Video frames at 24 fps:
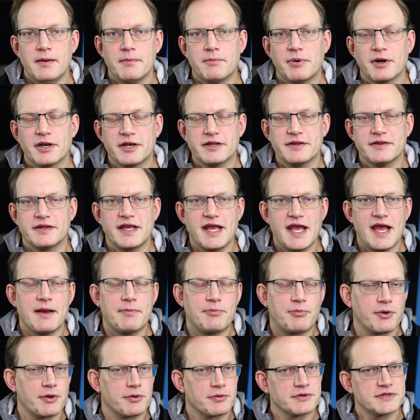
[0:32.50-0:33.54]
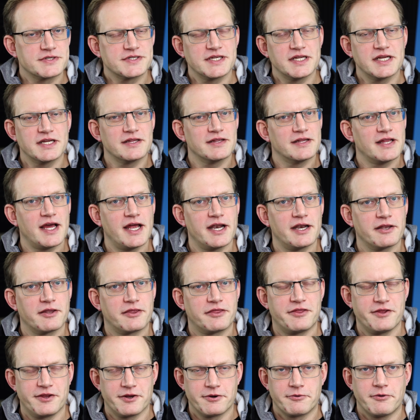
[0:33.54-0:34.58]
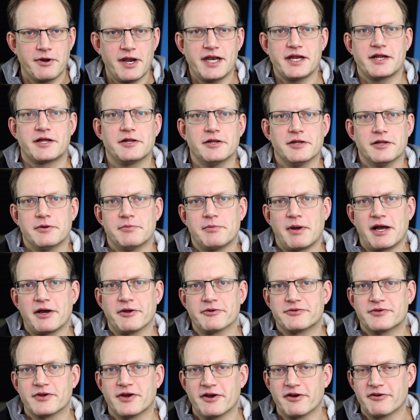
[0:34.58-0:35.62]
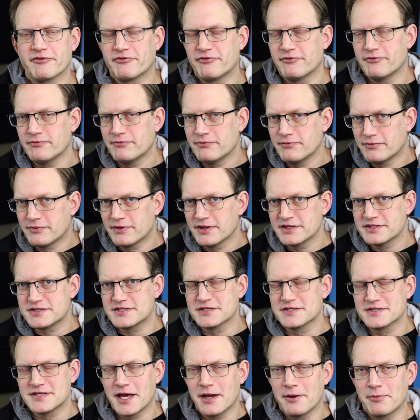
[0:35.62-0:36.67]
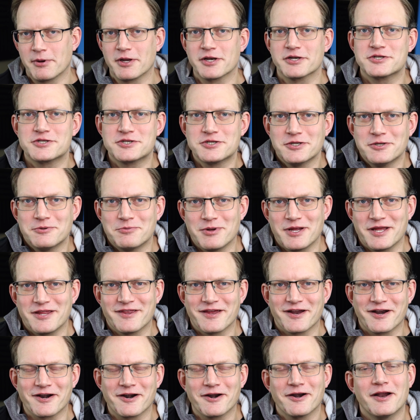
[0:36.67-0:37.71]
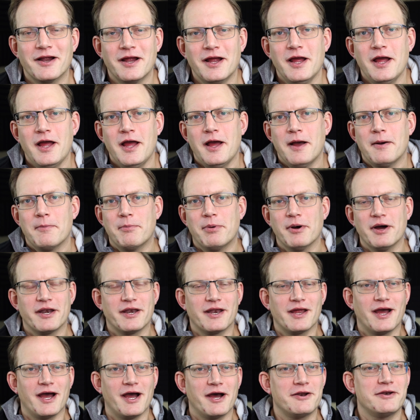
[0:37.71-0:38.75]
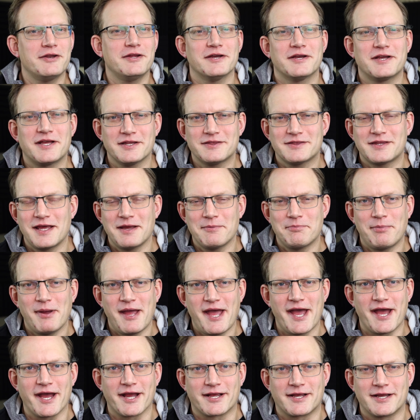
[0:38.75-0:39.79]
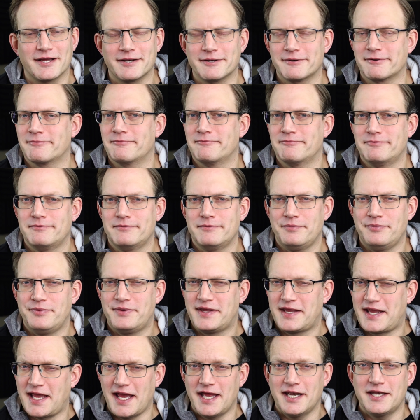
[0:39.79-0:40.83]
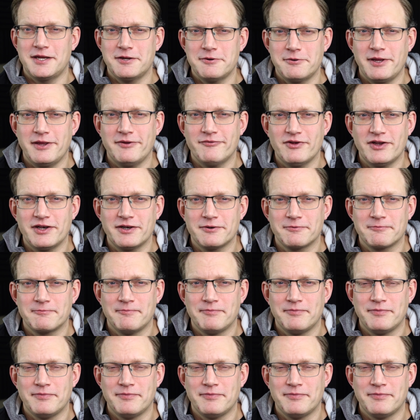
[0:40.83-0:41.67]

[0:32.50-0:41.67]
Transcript: But in the app, we were seeing that theoretical amount of this is how much should be there. But how do you get that back? And can you even?